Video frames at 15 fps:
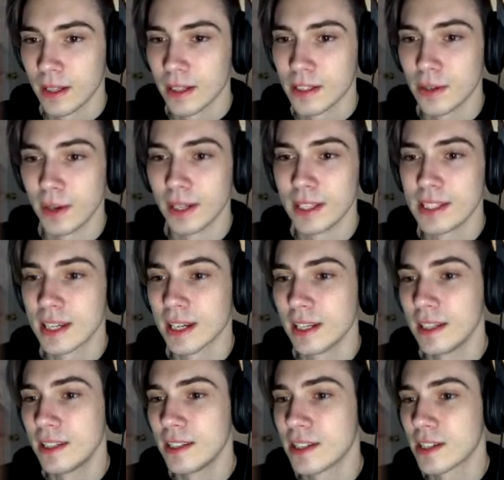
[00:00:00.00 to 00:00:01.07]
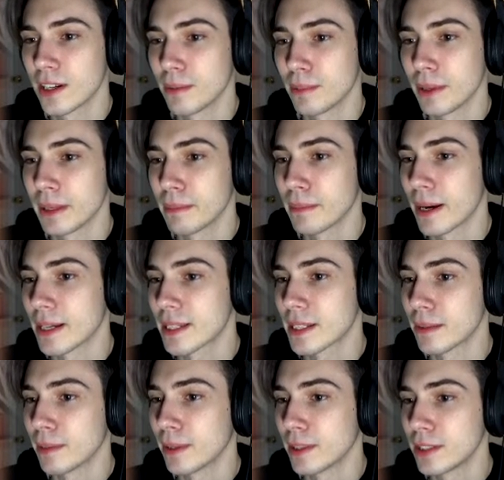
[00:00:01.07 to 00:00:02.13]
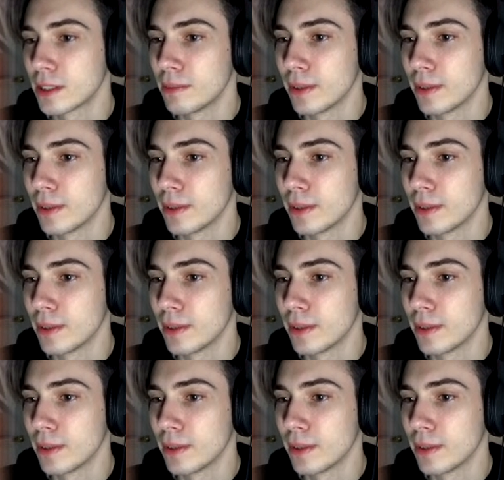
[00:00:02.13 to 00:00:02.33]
So I decided to start playing basketball to